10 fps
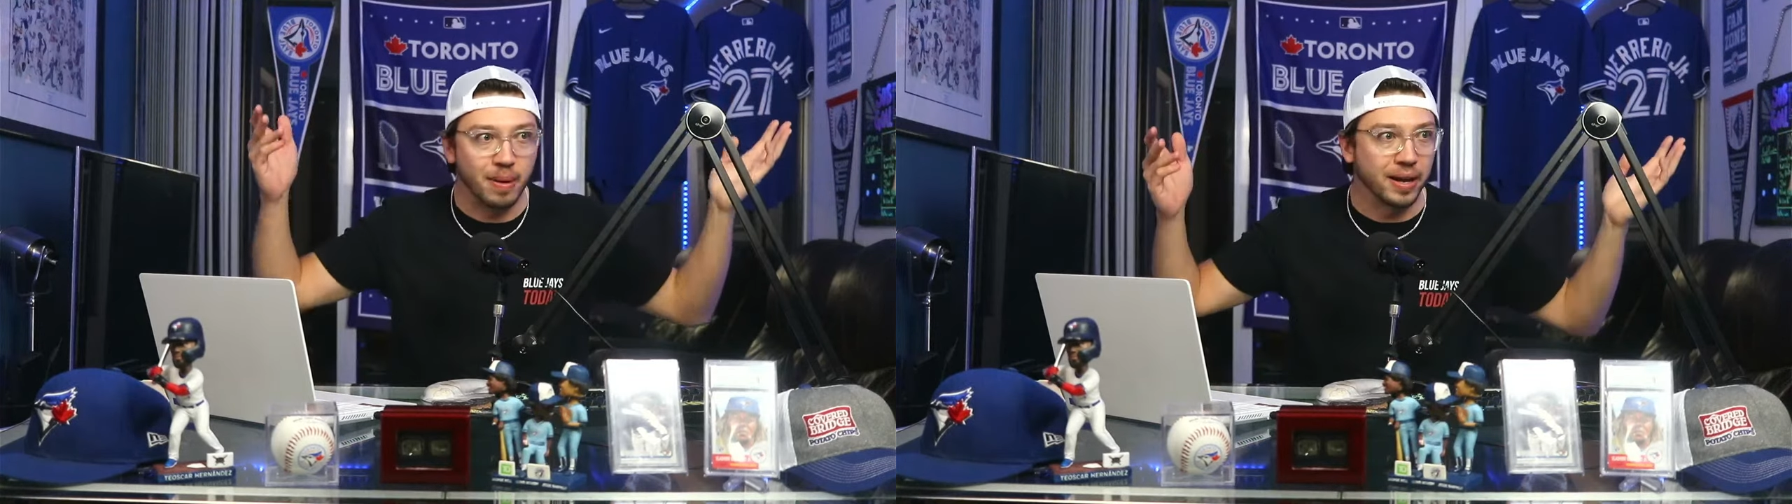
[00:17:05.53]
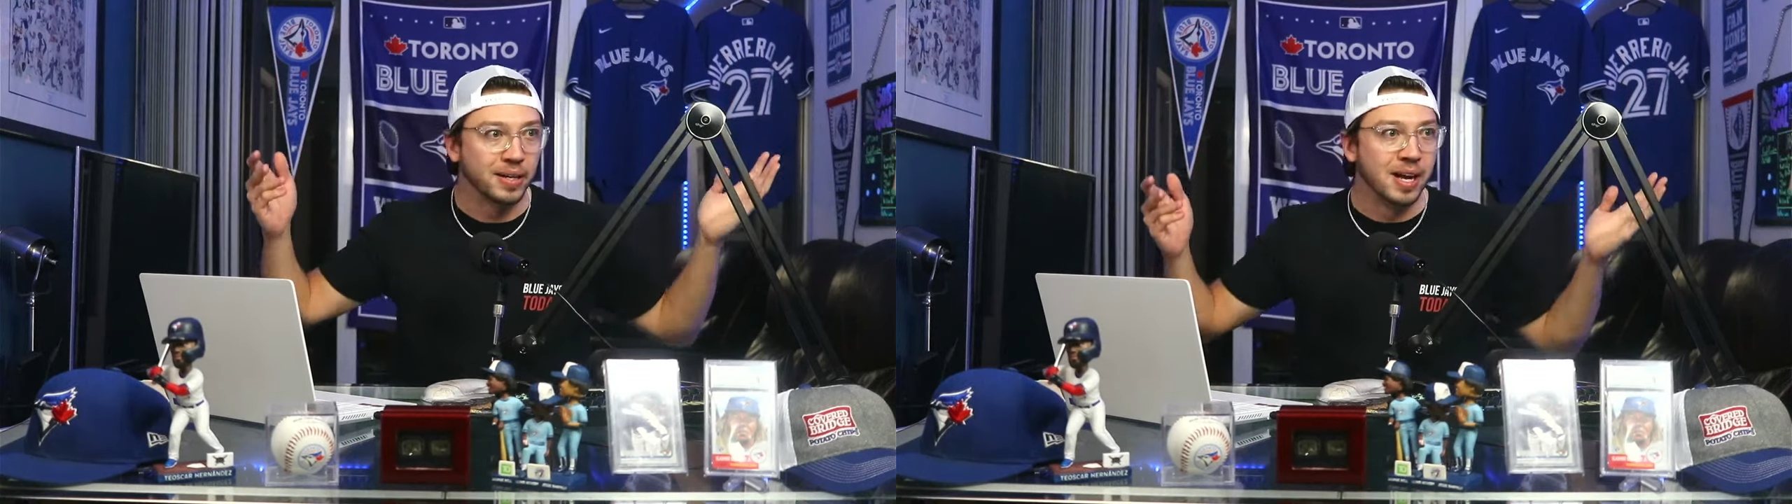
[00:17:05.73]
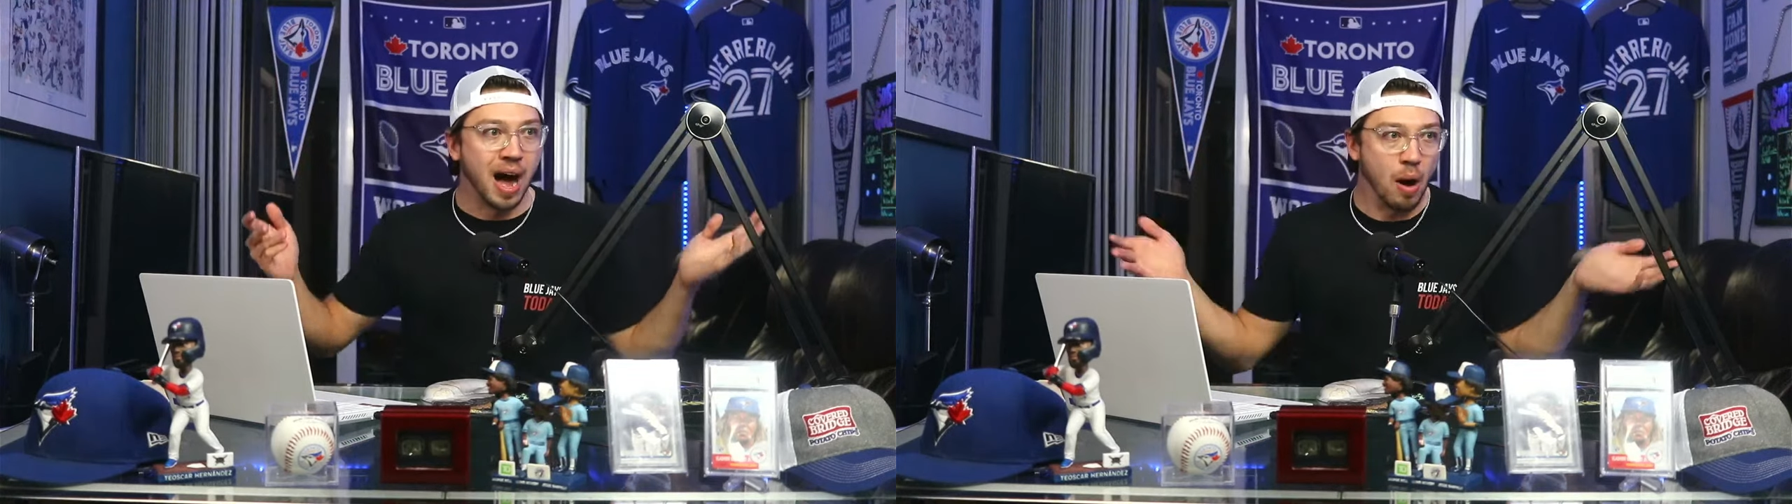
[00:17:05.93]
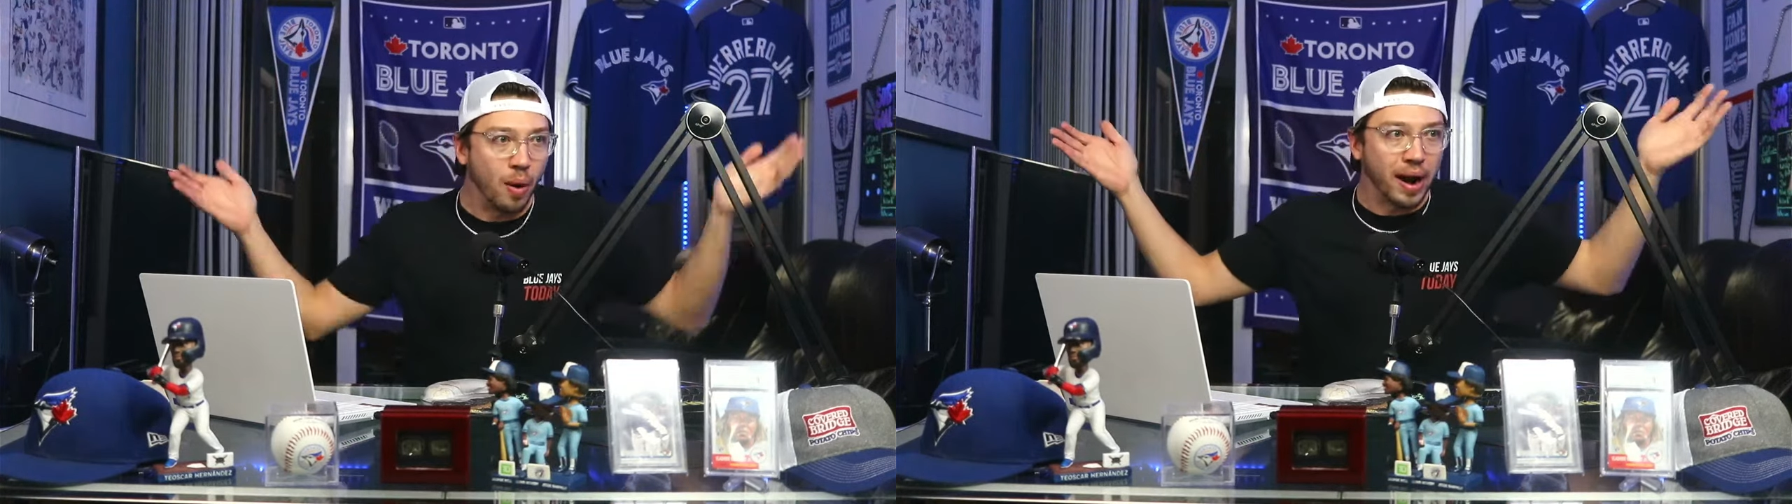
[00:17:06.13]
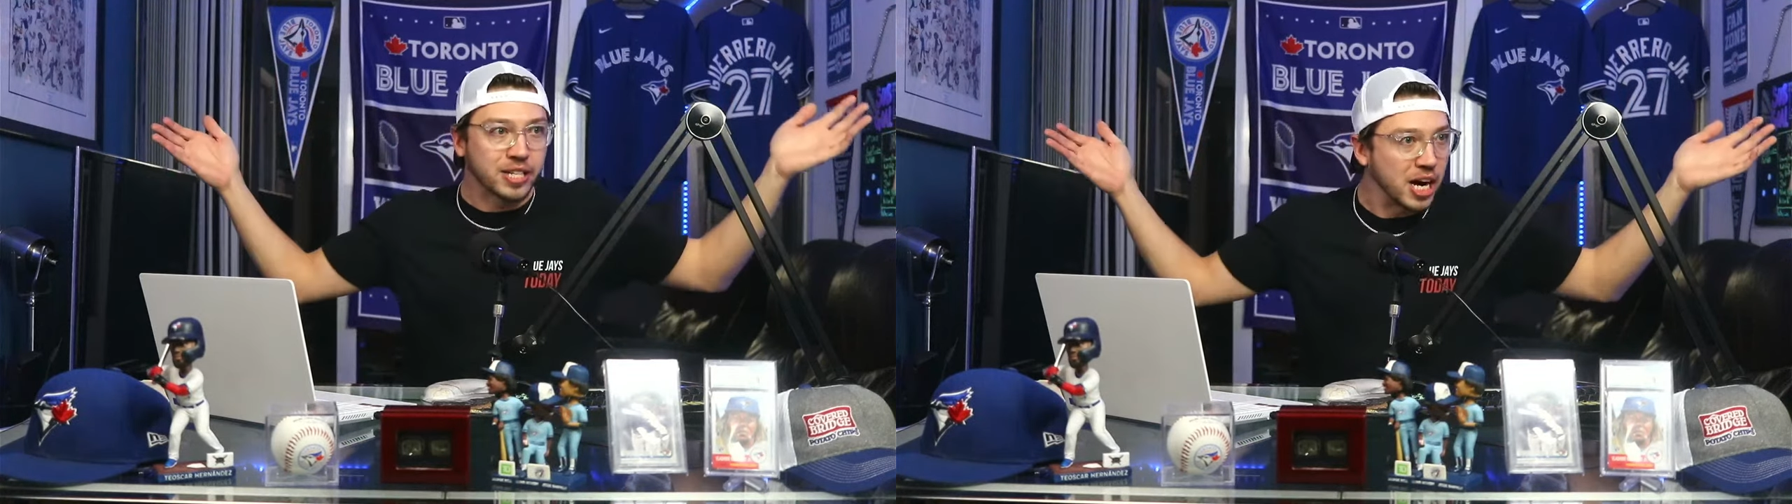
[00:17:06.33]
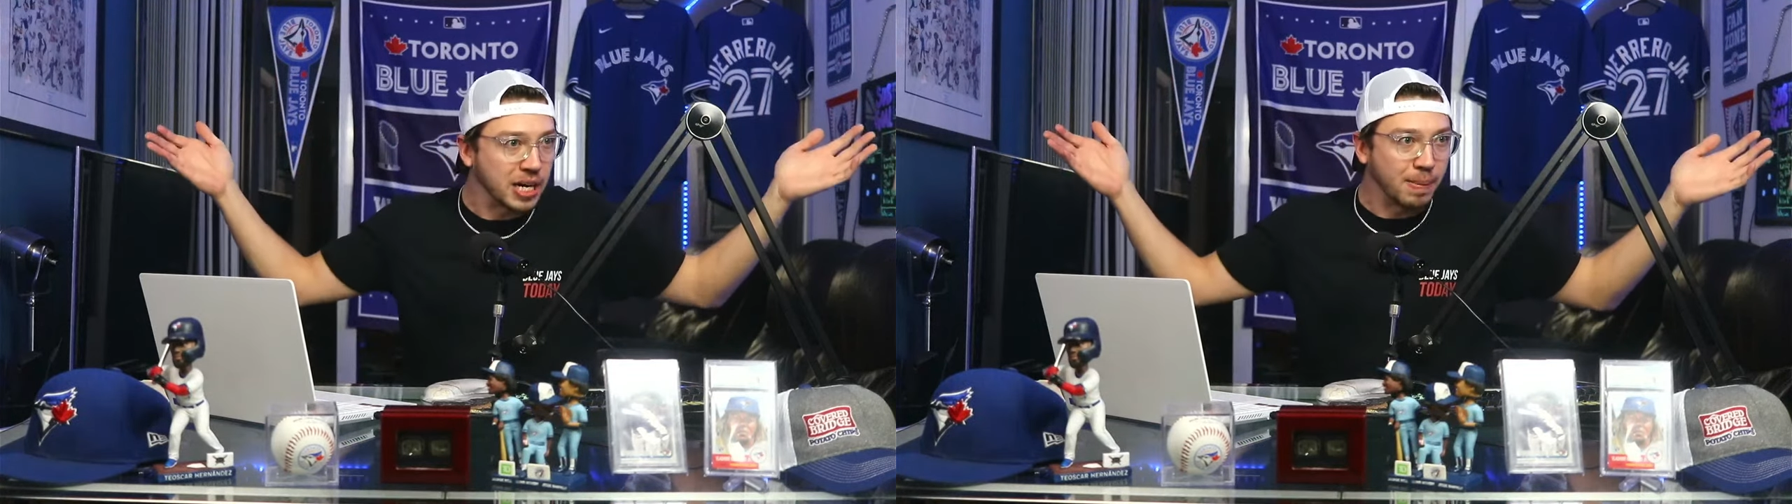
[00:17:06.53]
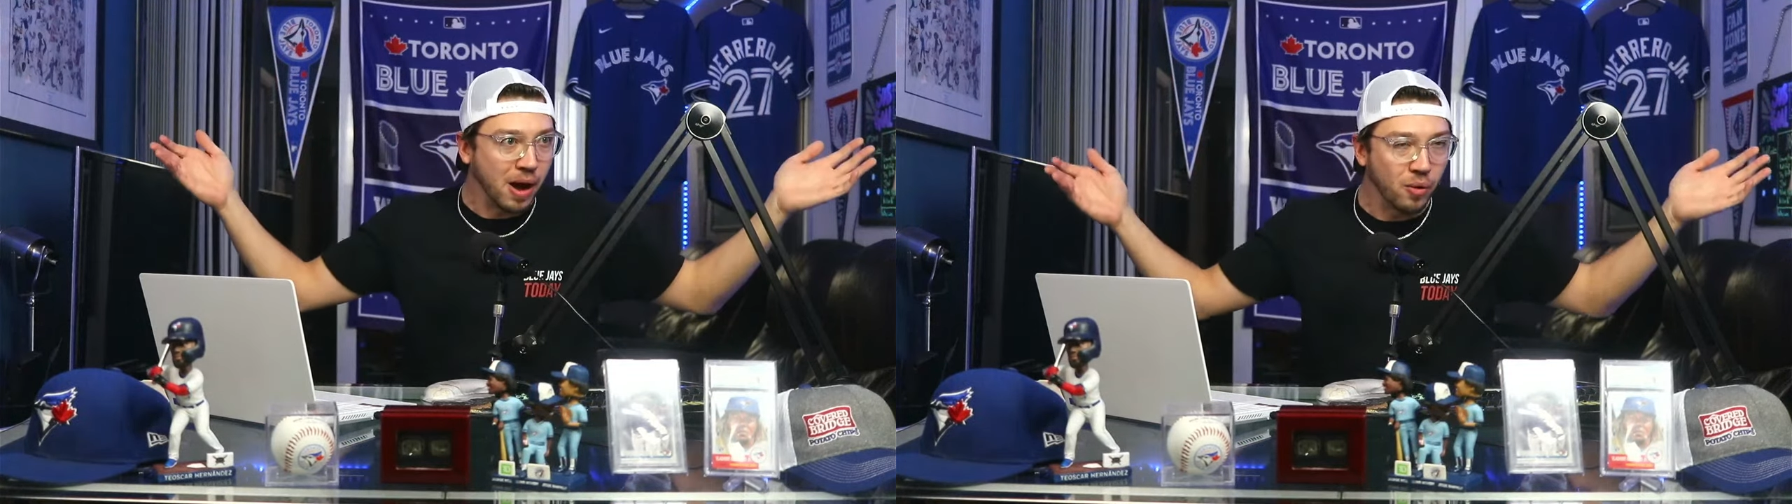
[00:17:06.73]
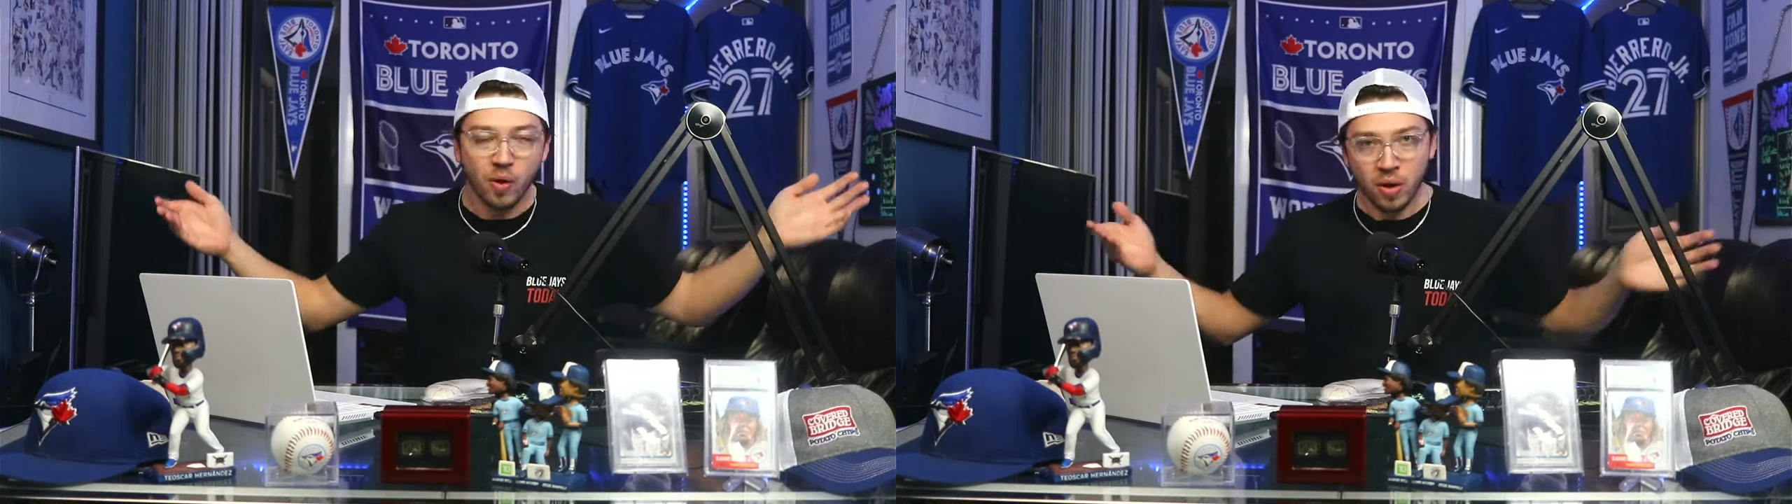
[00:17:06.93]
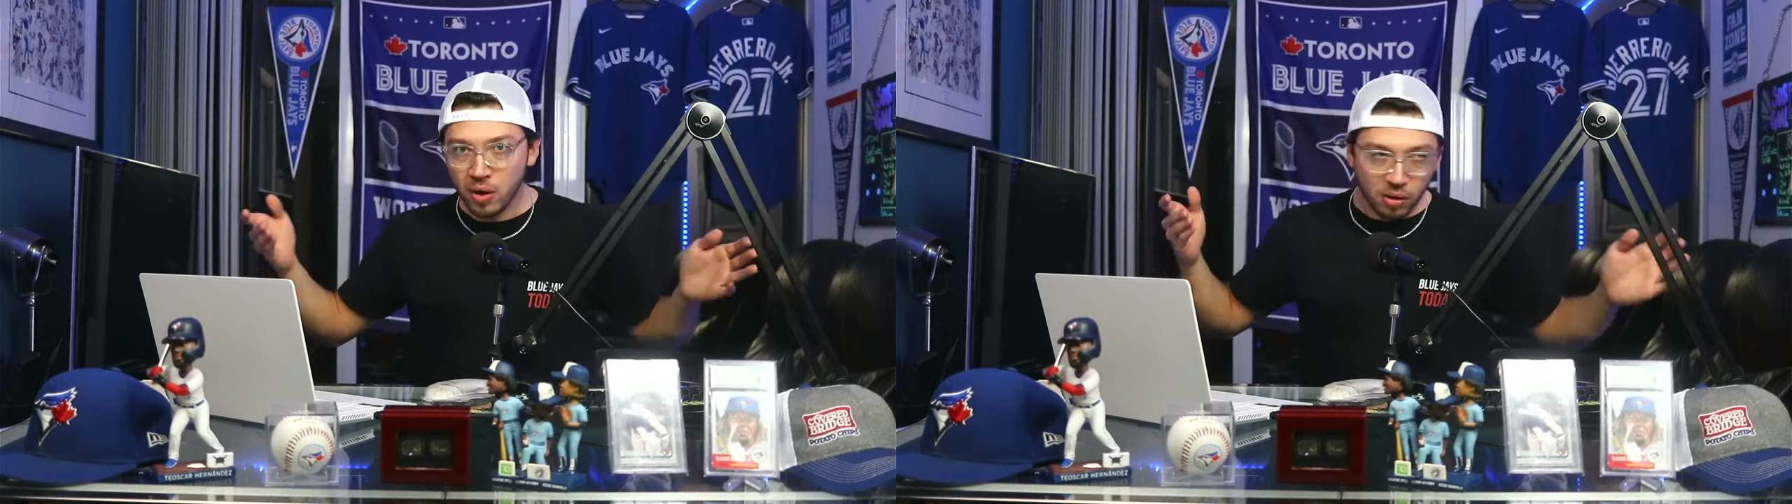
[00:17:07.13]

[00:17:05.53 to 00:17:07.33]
but I want to talk about,